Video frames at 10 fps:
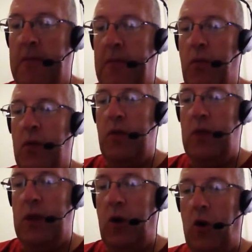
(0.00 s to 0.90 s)
what we
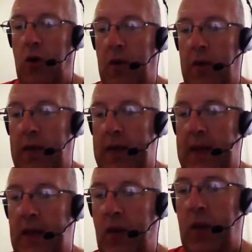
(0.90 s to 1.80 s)
call the
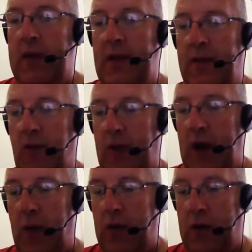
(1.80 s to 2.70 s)

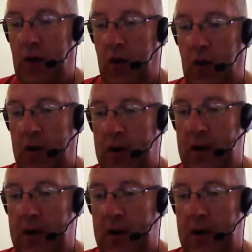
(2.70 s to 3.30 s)
24-hour clock.